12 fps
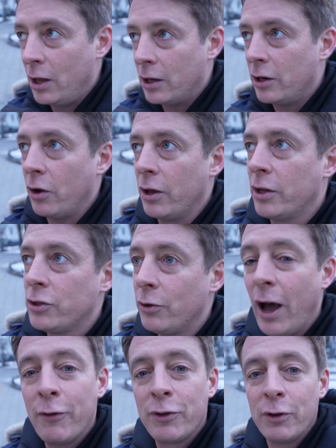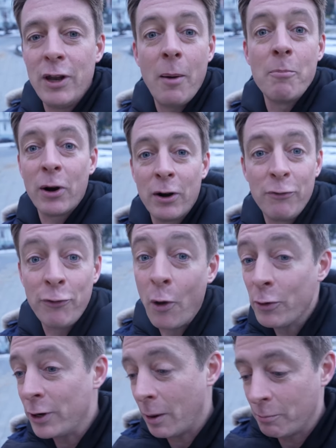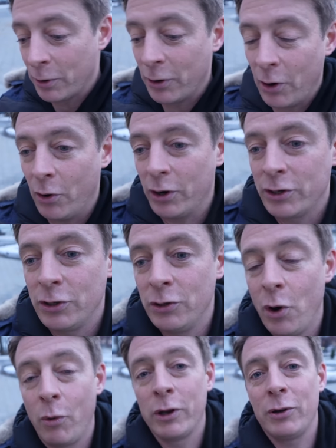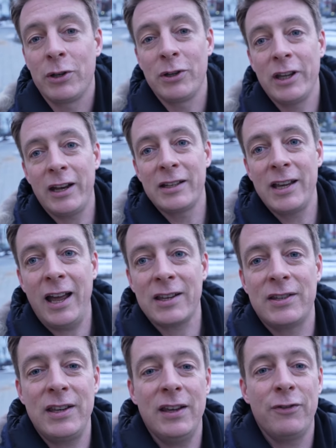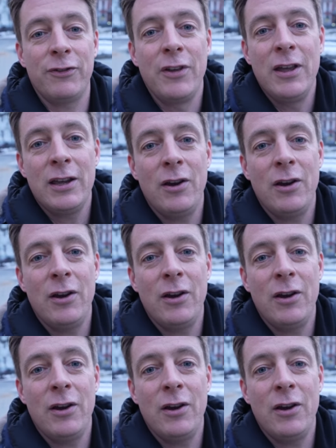you have the number, phone number, or do you know whether you can get a taxi if,